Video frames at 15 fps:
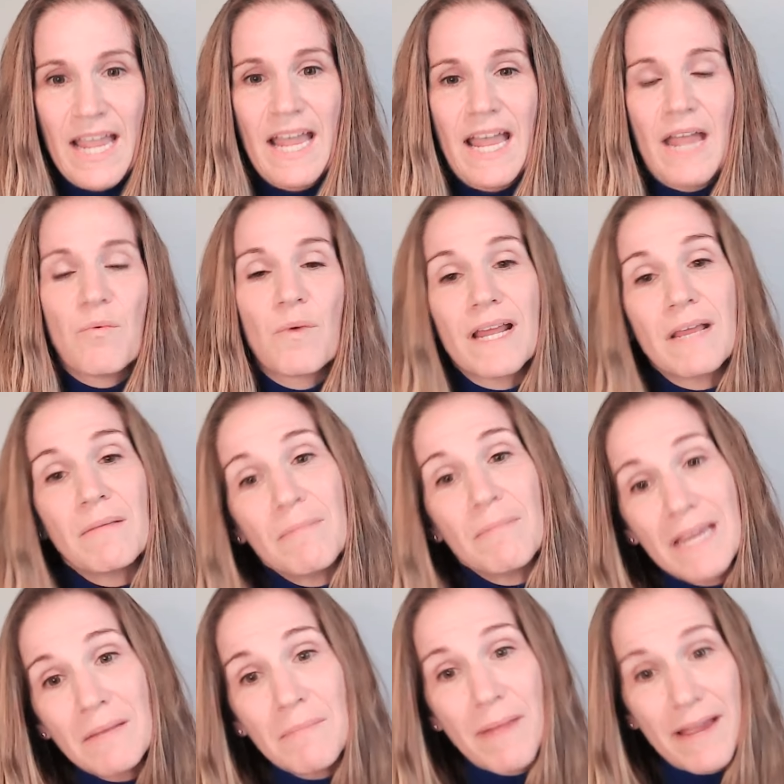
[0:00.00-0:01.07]
And what I
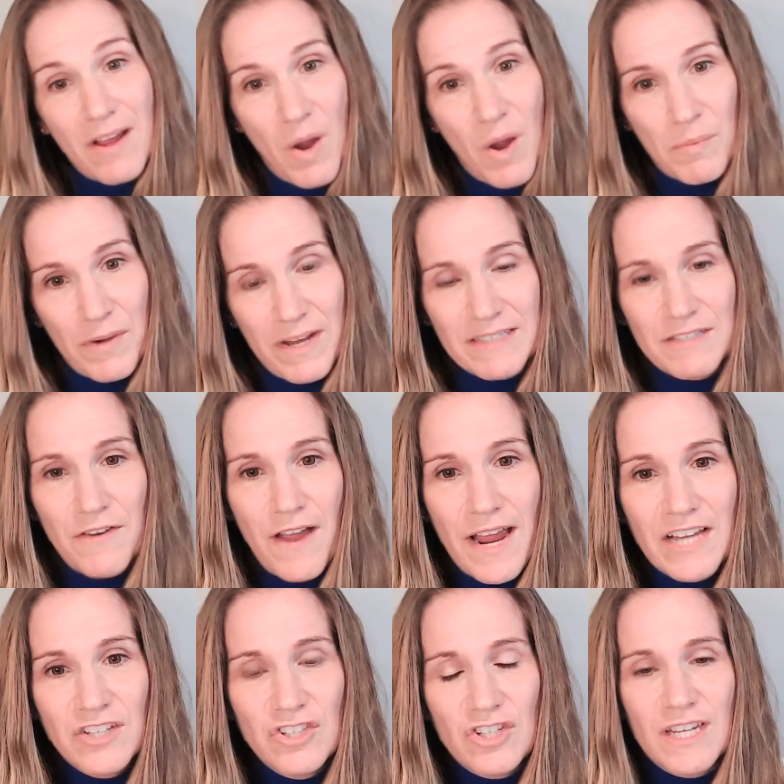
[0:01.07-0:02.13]
mean by comprehensive
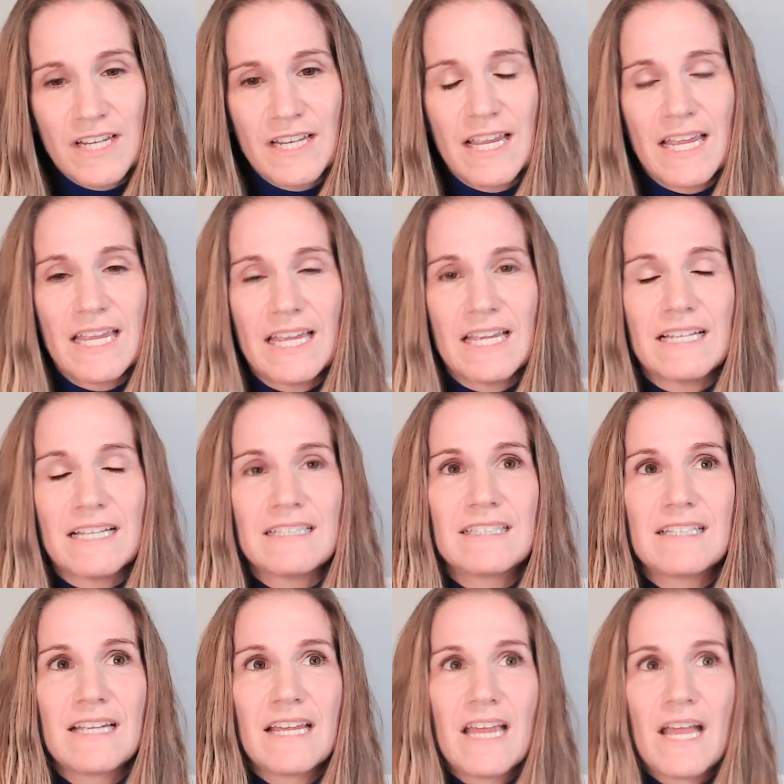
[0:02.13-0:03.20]
hygiene
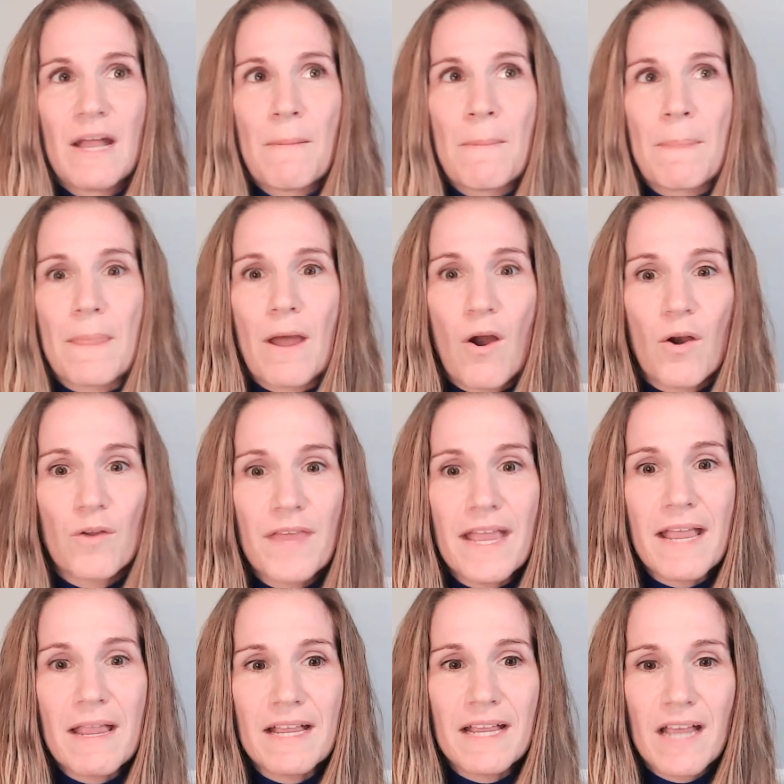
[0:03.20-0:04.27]
is, are
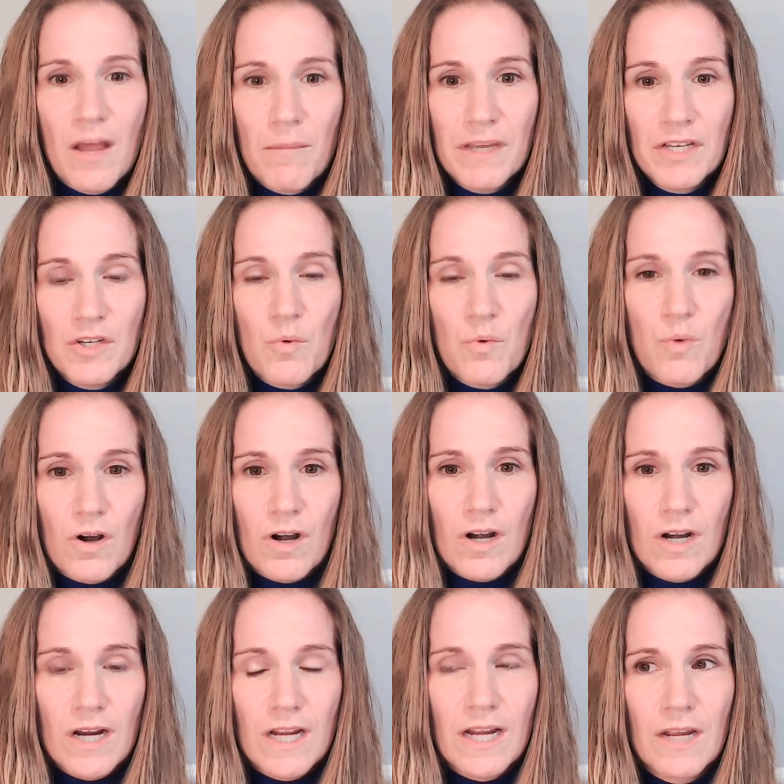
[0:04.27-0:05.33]
they coming to
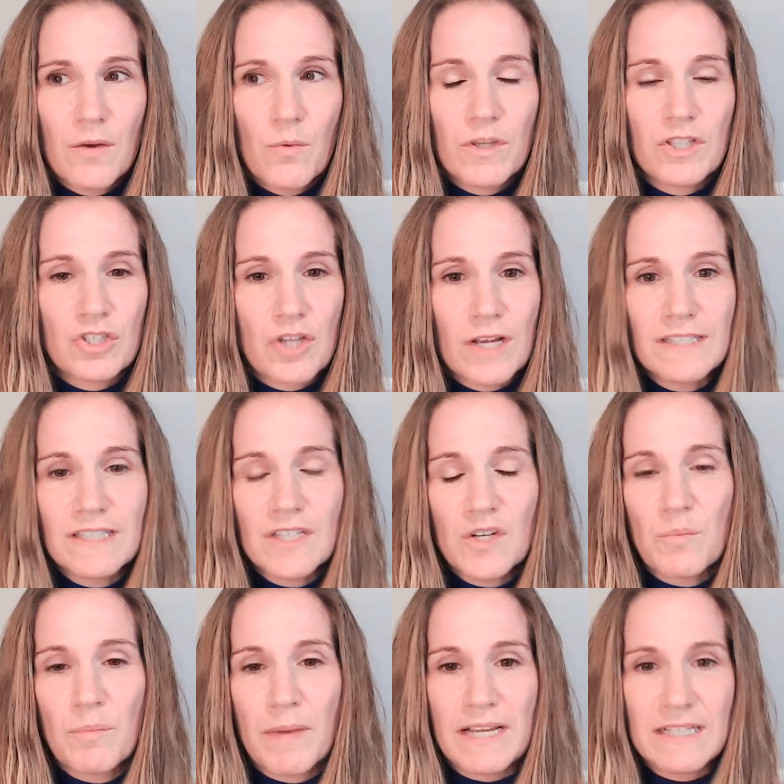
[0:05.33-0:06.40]
work with just their
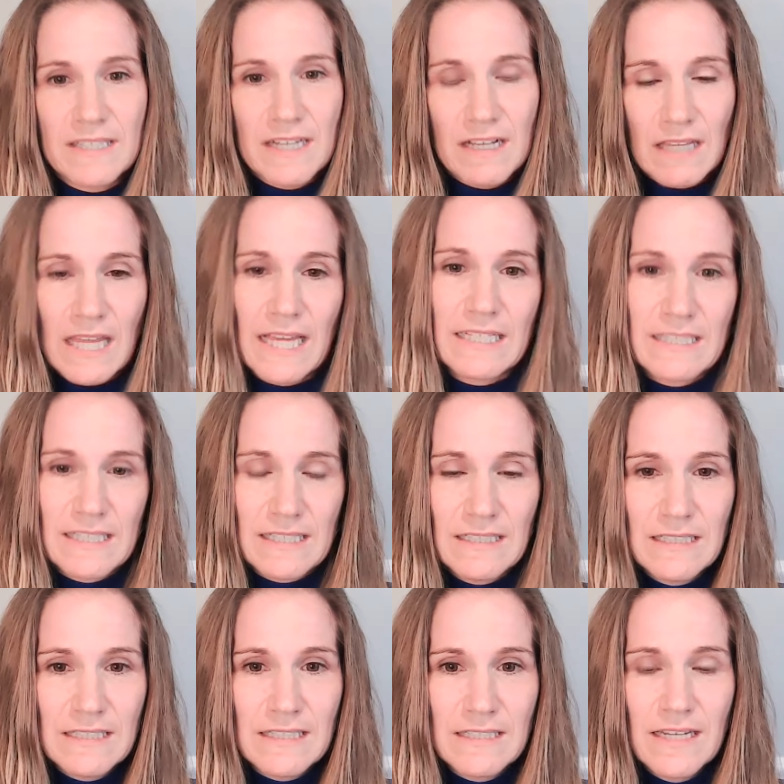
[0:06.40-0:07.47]
basic
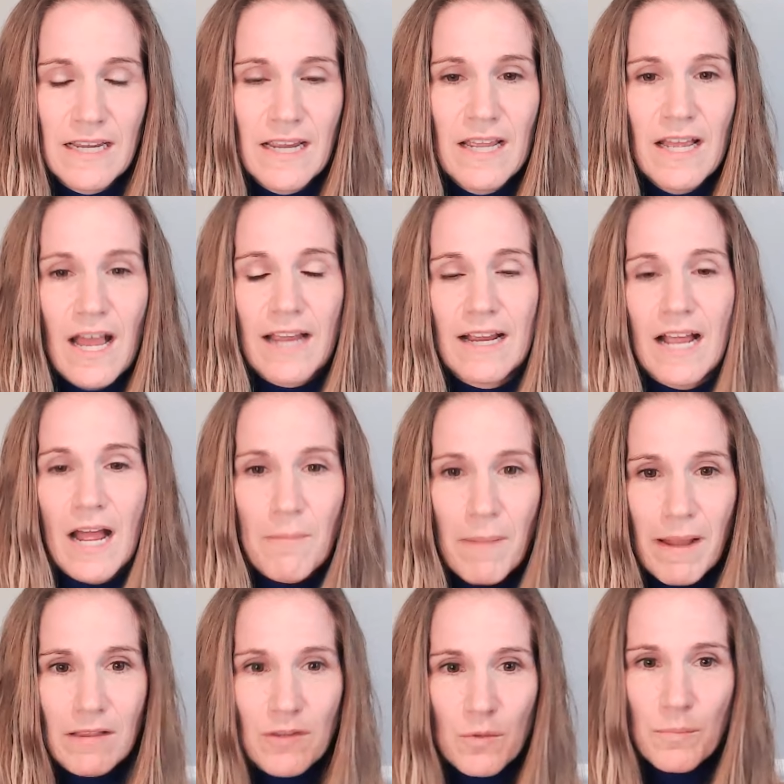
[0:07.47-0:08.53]
license? I got
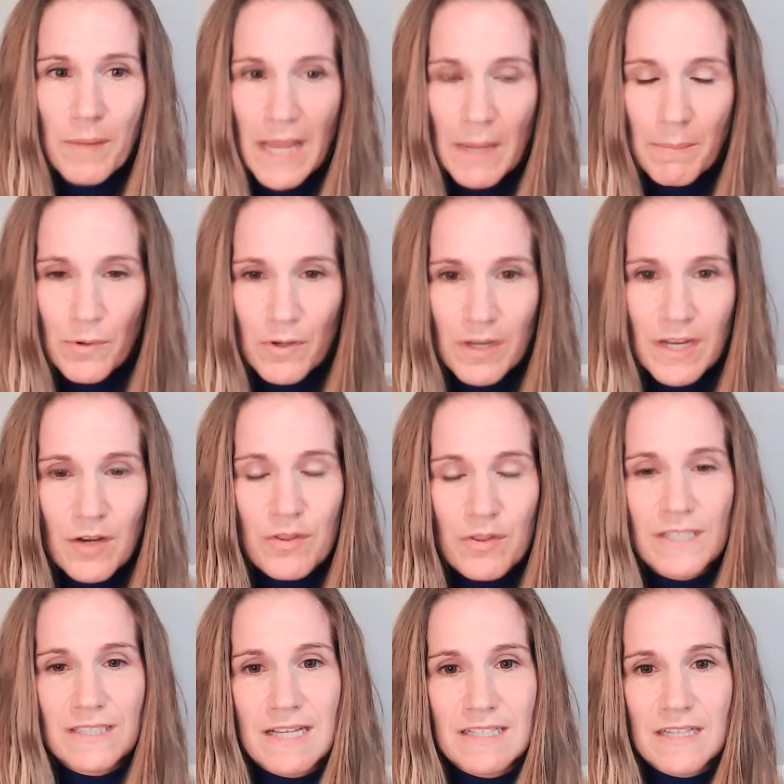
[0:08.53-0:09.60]
my little paper here
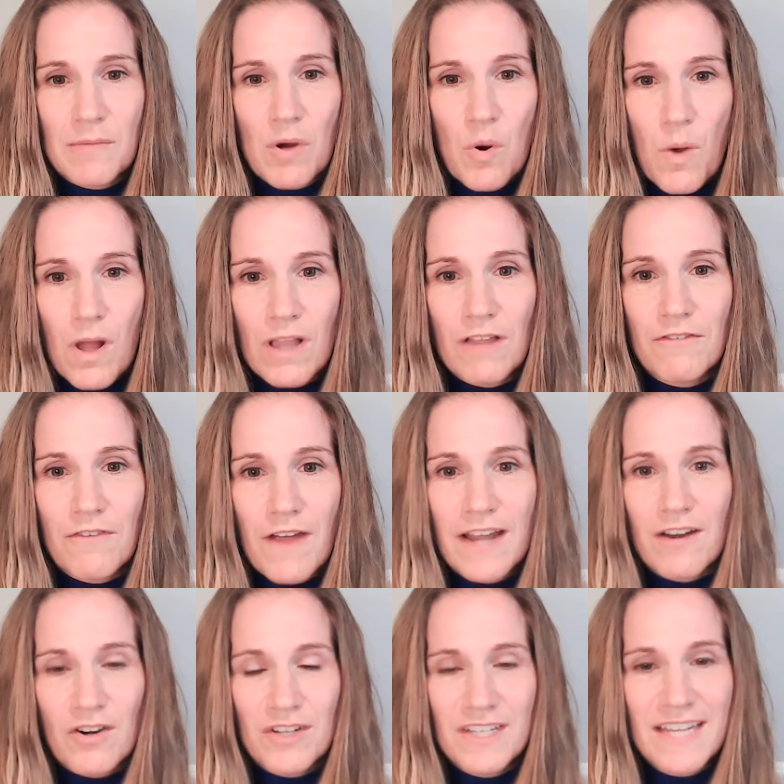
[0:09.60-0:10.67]
that says I'm a qualified
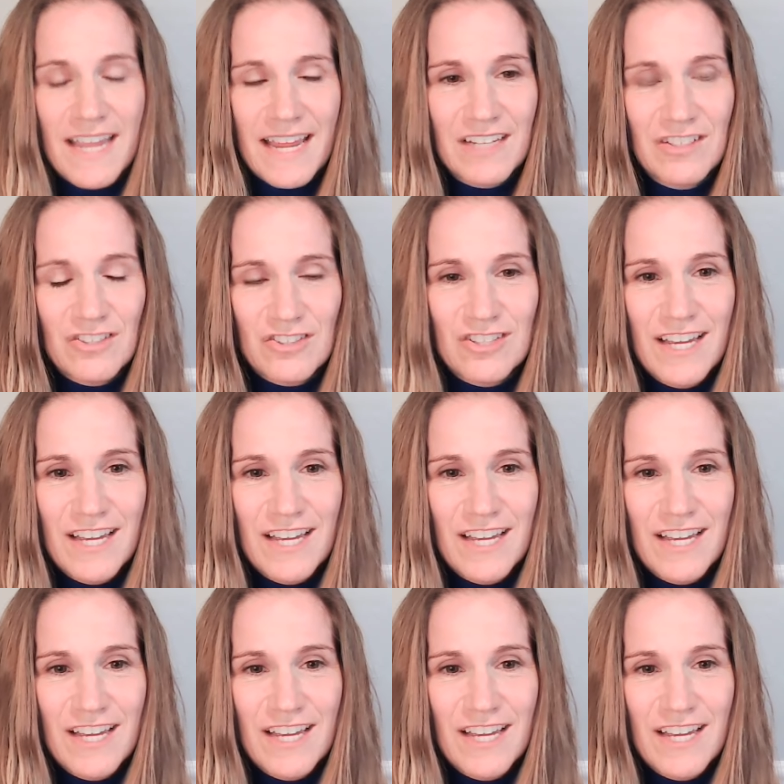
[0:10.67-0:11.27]
R D H.